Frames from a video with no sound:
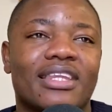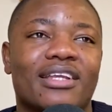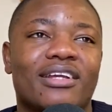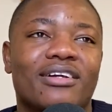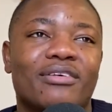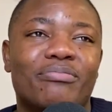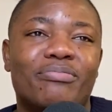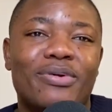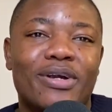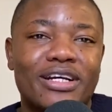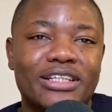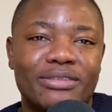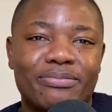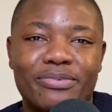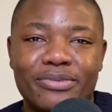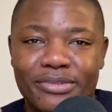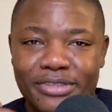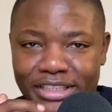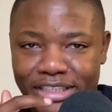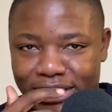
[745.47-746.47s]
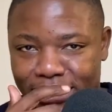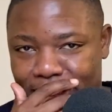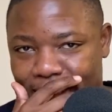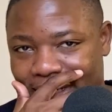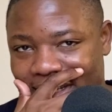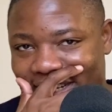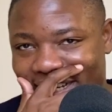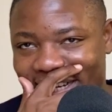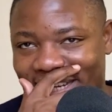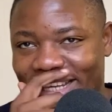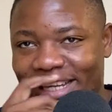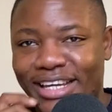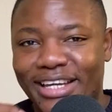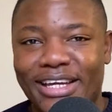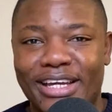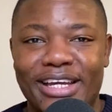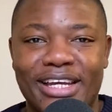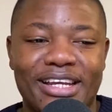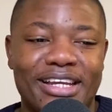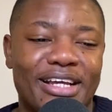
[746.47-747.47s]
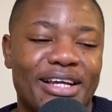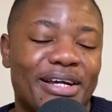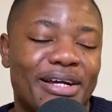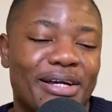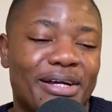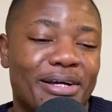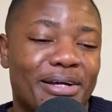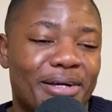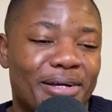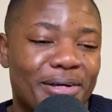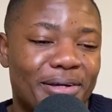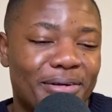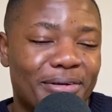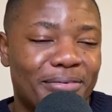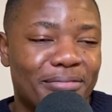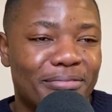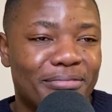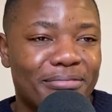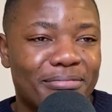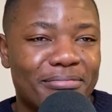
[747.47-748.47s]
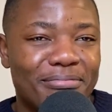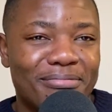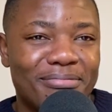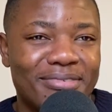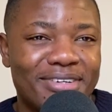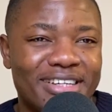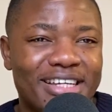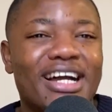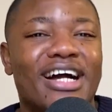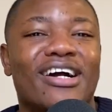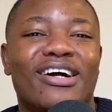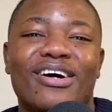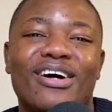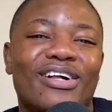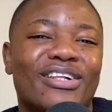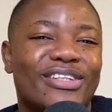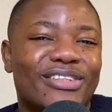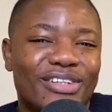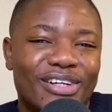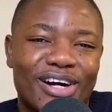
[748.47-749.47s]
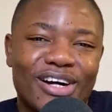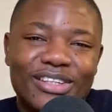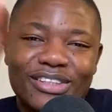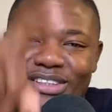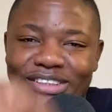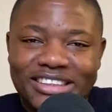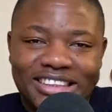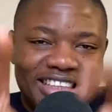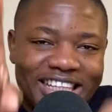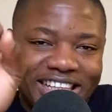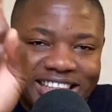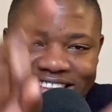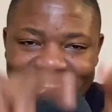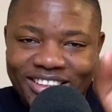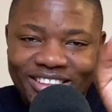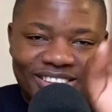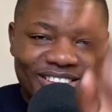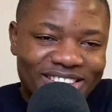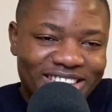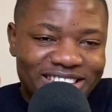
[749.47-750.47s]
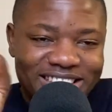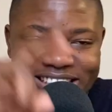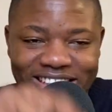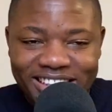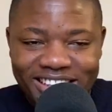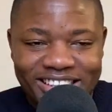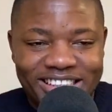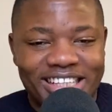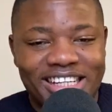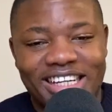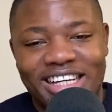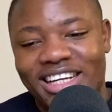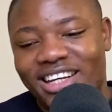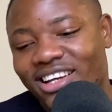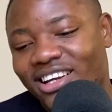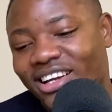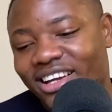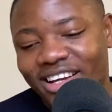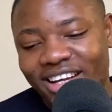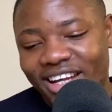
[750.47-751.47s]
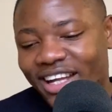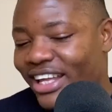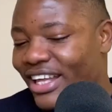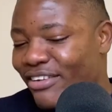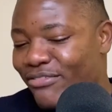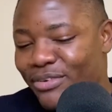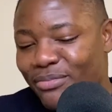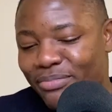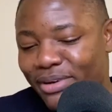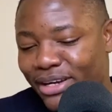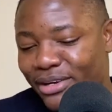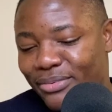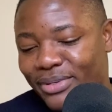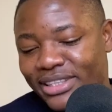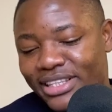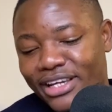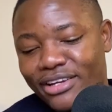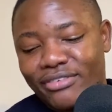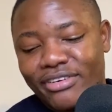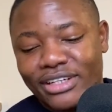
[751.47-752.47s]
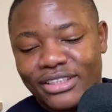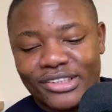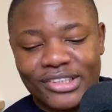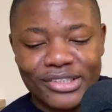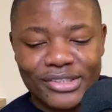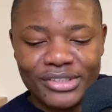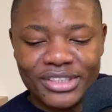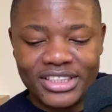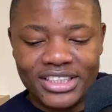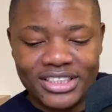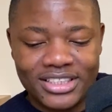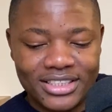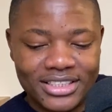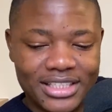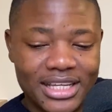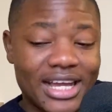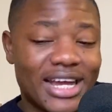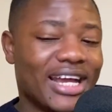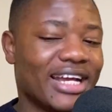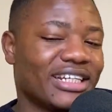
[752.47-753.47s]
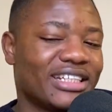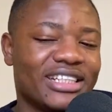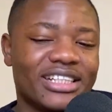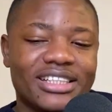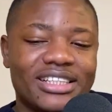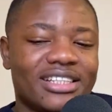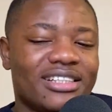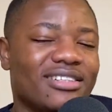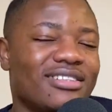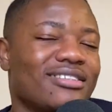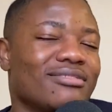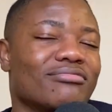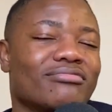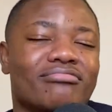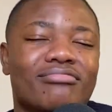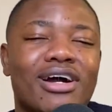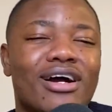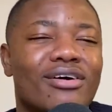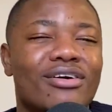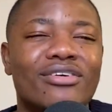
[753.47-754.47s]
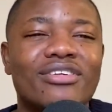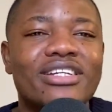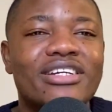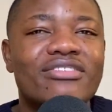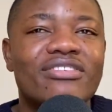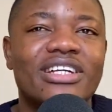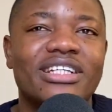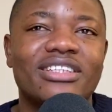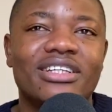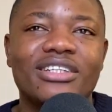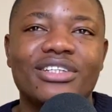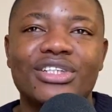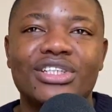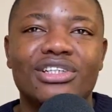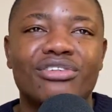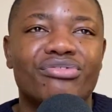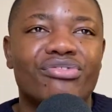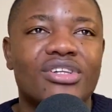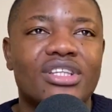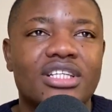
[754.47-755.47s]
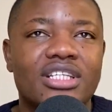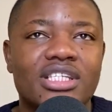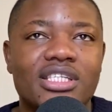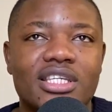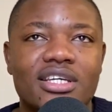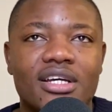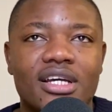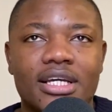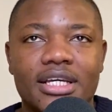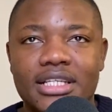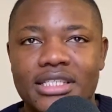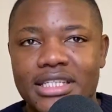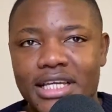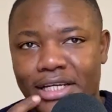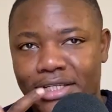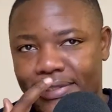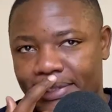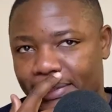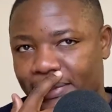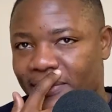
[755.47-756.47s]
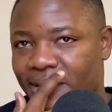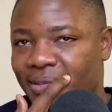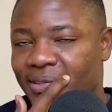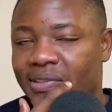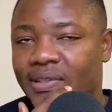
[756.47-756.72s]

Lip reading: Prosperous year ahead. All those things. Everybody with their resolutions. My only resolution for this year is execute.